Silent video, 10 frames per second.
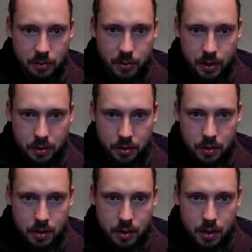with
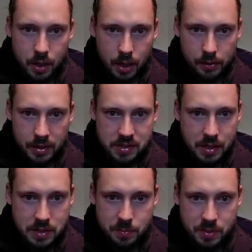unless
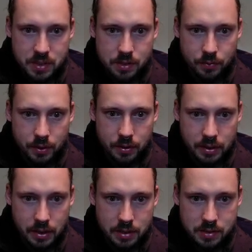I specifically
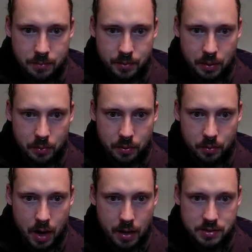need something with a
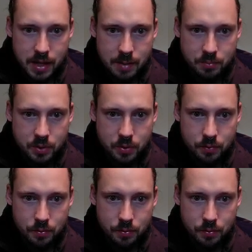rock type move.